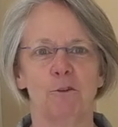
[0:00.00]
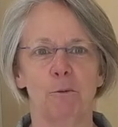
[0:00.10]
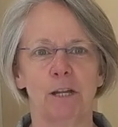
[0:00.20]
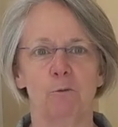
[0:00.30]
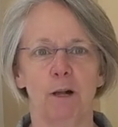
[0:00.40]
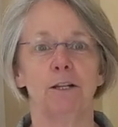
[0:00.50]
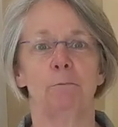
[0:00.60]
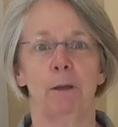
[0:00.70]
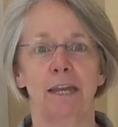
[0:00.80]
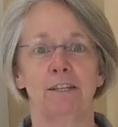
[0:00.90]
everybody,
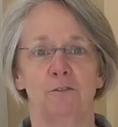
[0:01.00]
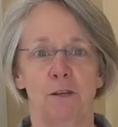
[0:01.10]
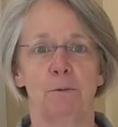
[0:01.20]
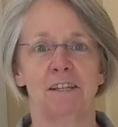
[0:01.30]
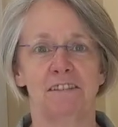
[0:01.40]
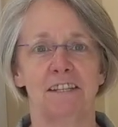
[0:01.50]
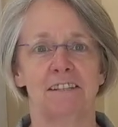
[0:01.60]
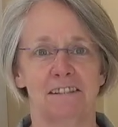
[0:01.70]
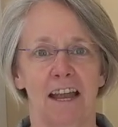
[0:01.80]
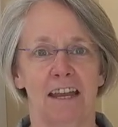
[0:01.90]
welcome back to VBC
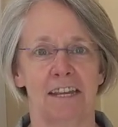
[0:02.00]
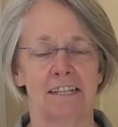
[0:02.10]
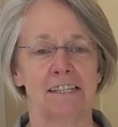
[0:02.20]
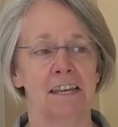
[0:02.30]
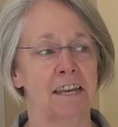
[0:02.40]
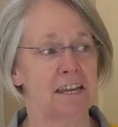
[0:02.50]
Science.